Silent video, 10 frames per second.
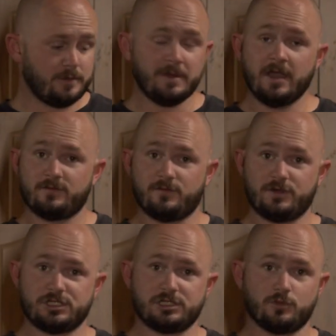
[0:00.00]
If you're
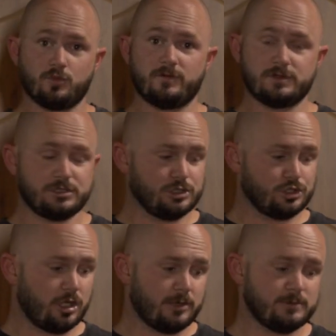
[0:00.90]
fishing the rivers and
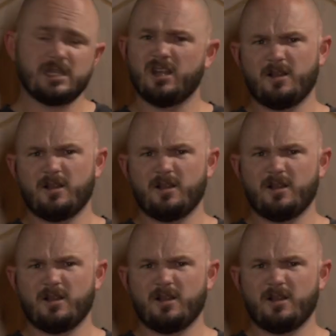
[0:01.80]
streams,